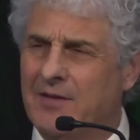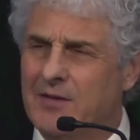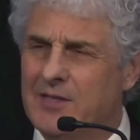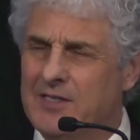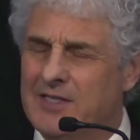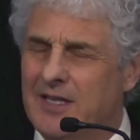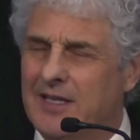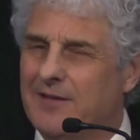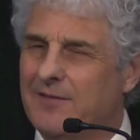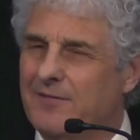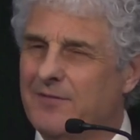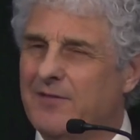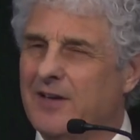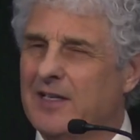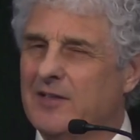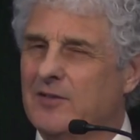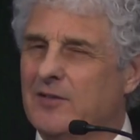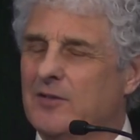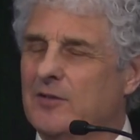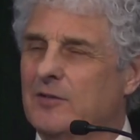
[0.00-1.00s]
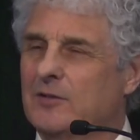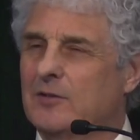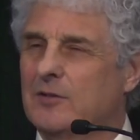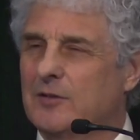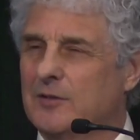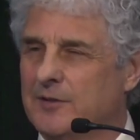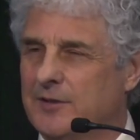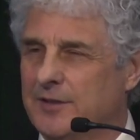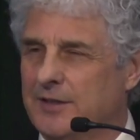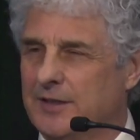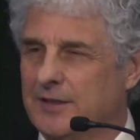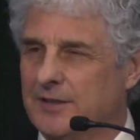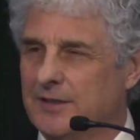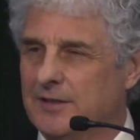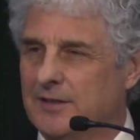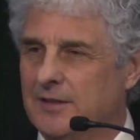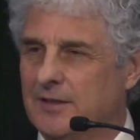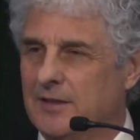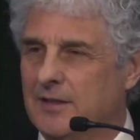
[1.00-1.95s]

How does that affect their learning?